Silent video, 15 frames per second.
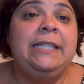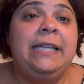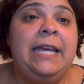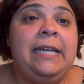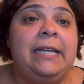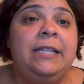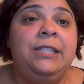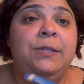
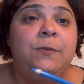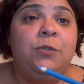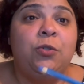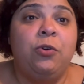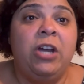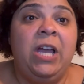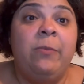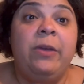like and
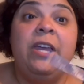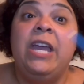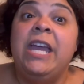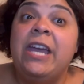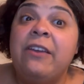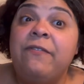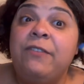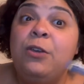subscribe.
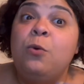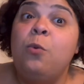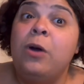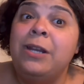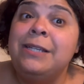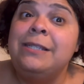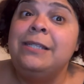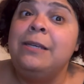If you
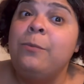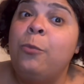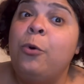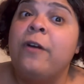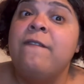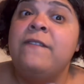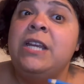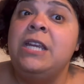want to see
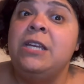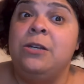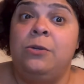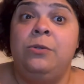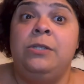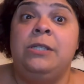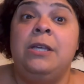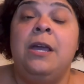more
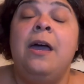videos